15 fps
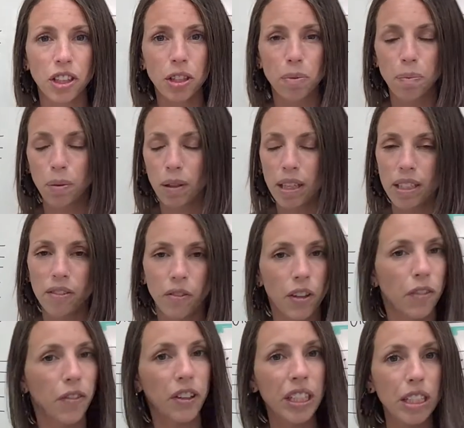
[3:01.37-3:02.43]
you, please
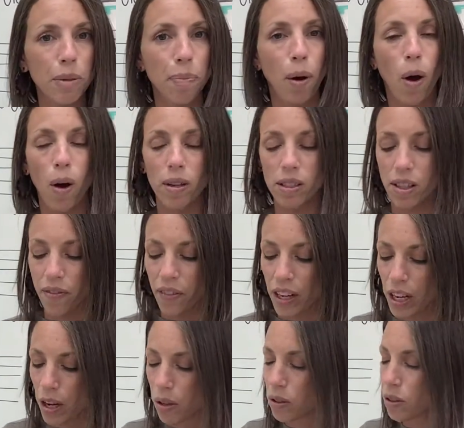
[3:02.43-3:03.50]
feel free to pause the video